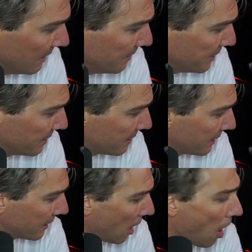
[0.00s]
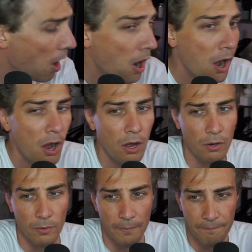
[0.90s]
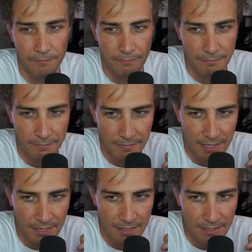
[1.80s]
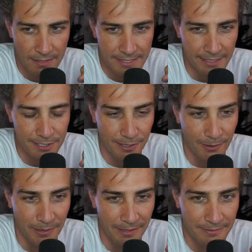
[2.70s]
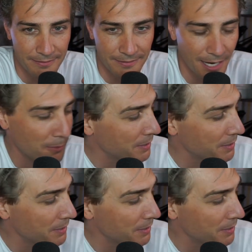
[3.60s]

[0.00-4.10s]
me think. Oh, Tesla coil. I